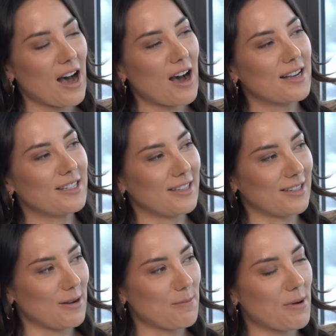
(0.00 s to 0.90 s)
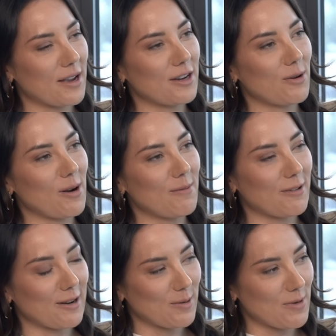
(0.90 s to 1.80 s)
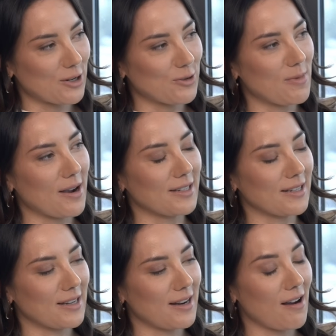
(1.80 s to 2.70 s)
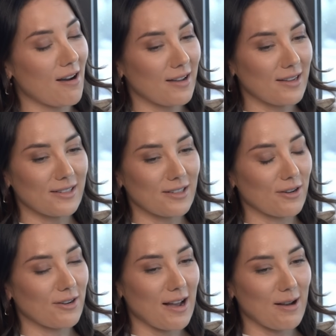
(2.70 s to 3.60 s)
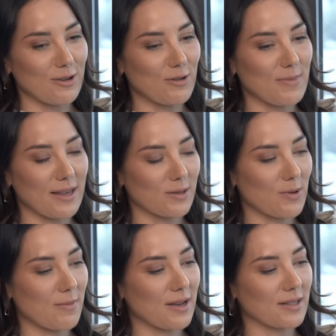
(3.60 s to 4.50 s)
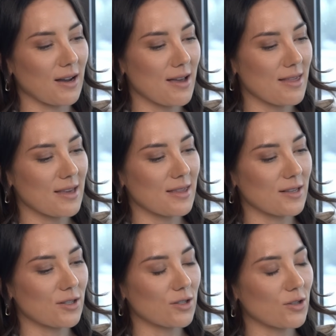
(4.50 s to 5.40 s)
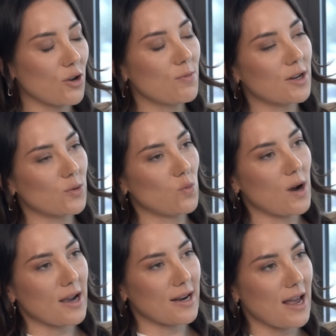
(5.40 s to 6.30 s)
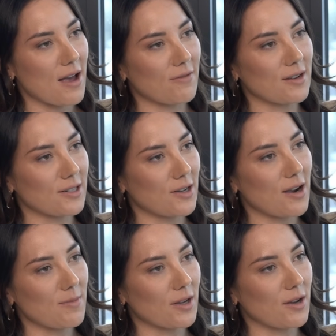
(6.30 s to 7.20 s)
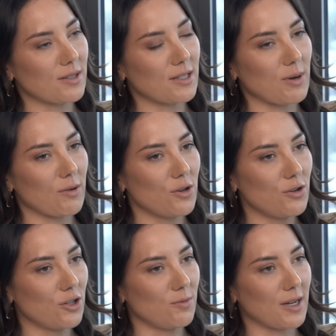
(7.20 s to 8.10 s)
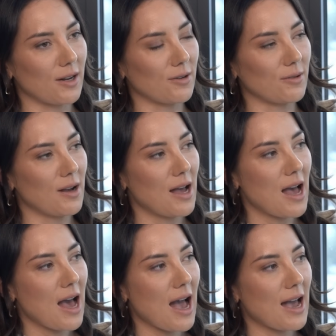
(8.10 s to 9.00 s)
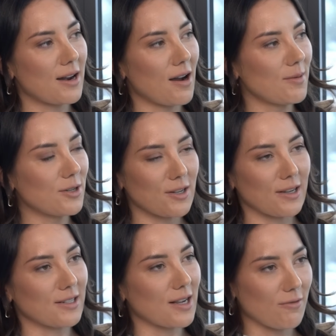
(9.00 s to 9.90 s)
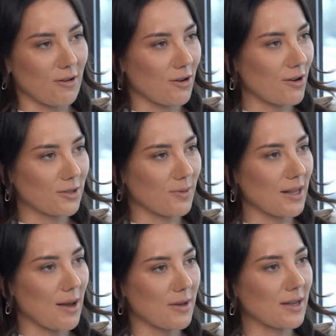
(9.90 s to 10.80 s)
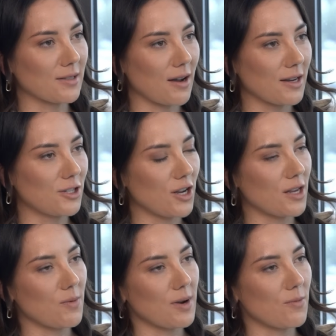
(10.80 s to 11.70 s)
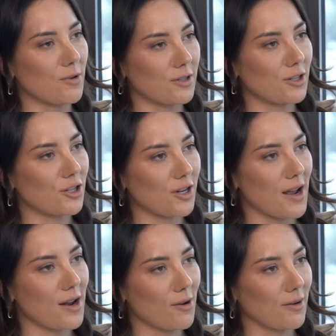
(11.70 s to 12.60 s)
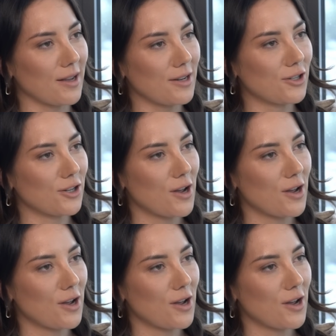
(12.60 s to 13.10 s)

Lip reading: I didn't, but you know what? I'm very commercial minded, and I don't know how you make this work because I think there's so much work and effort and time that goes into our YouTube channel. And I'm just looking to cover our costs on that because I genuinely want to share knowledge.